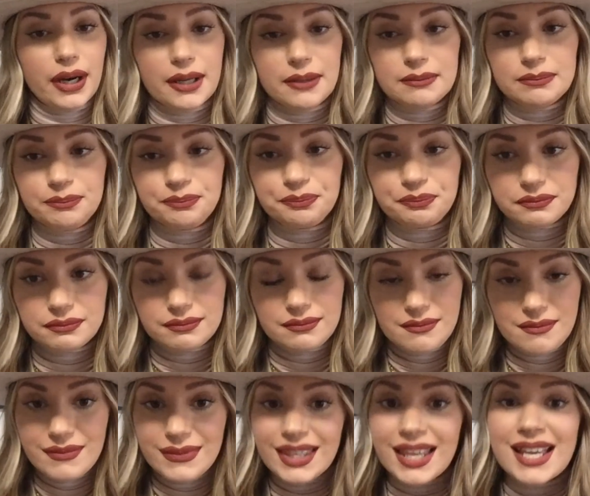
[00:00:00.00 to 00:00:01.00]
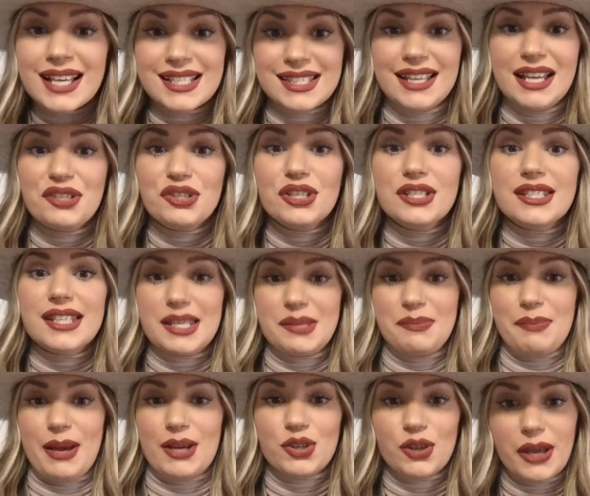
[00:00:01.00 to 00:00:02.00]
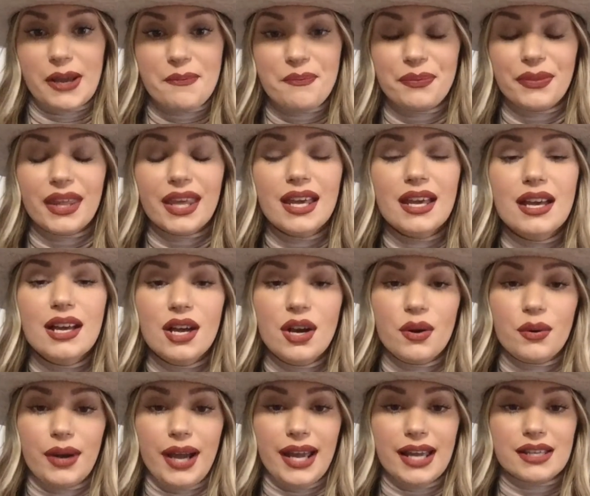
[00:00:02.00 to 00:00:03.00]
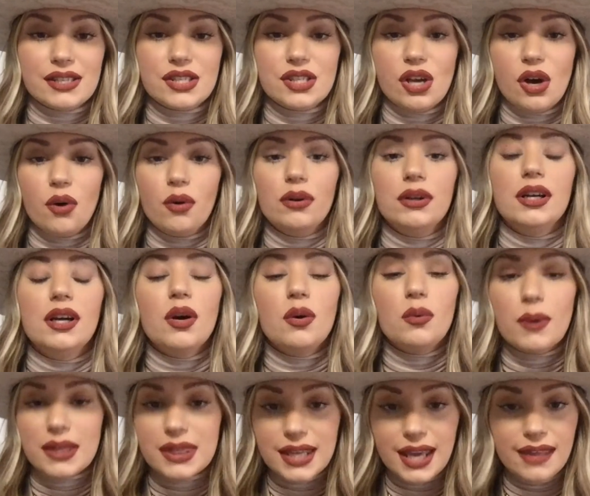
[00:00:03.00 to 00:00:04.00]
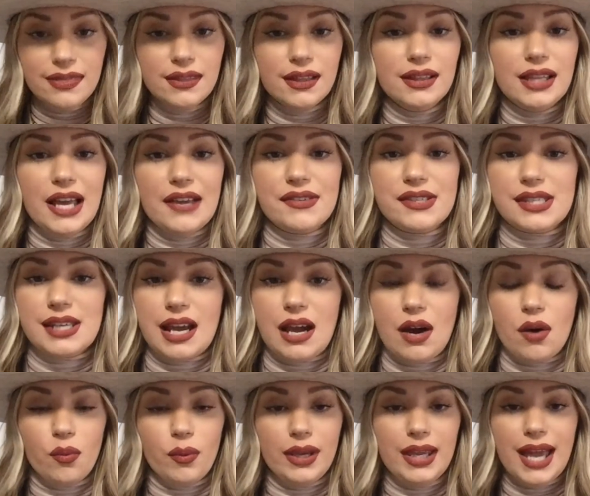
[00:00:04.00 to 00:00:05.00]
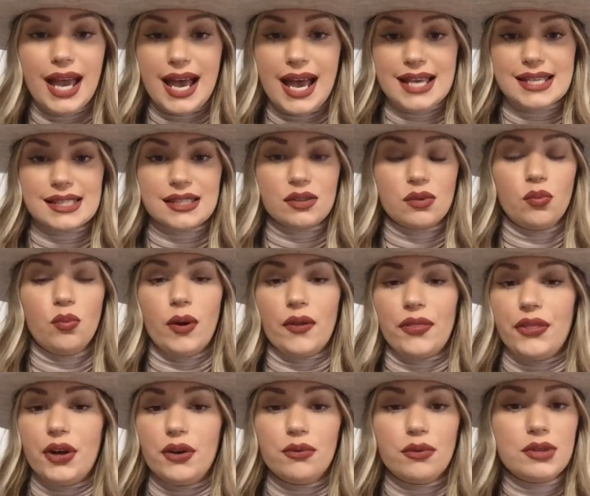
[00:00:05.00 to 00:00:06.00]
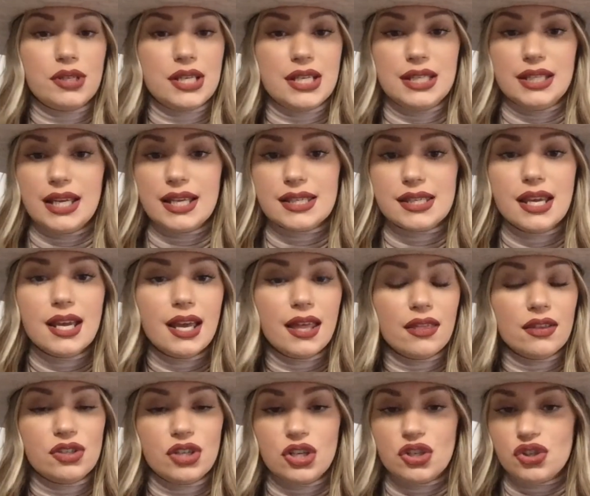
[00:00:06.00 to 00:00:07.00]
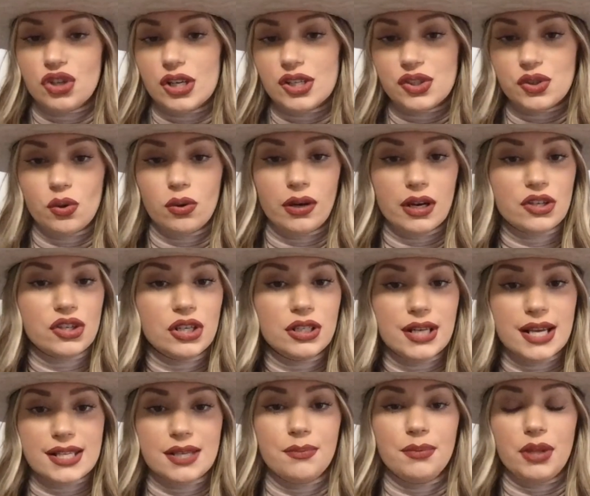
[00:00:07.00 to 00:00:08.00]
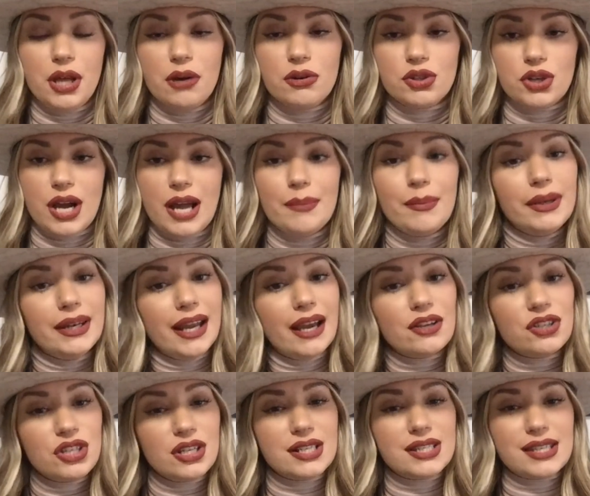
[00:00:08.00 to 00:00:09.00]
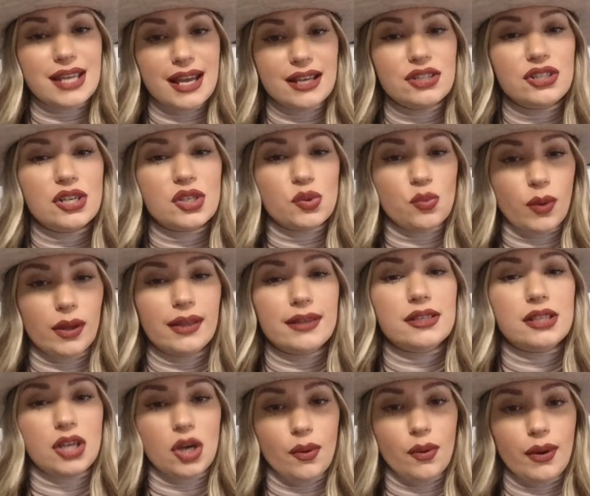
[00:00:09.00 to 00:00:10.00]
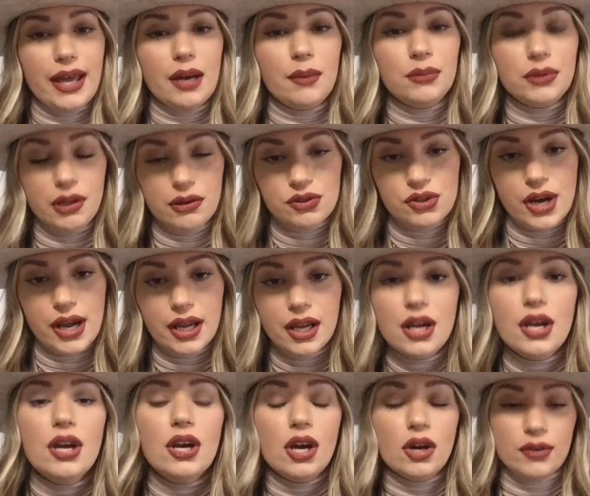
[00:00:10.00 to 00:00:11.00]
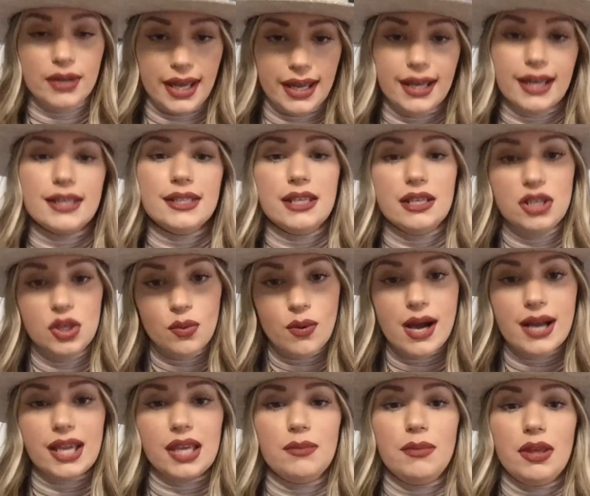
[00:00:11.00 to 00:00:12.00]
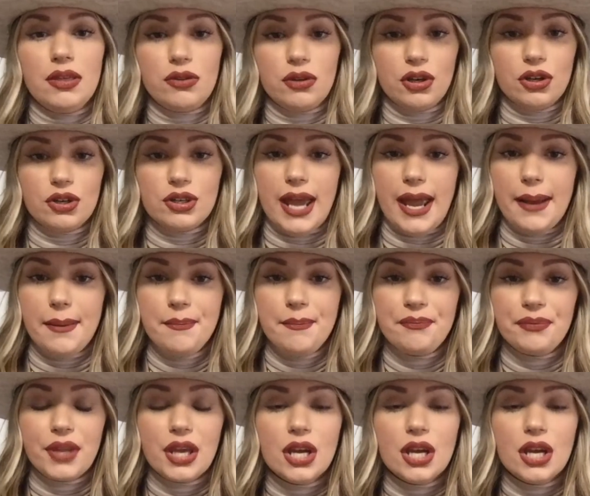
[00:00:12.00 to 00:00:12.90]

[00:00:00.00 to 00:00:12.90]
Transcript: for it. Extensions, especially. Okay. So within the lifestyle, we asked what their routine is. She just told us she doesn't blow dry, but now she decides she's willing to go ahead and blow dry. Okay. Continue walking me through your day.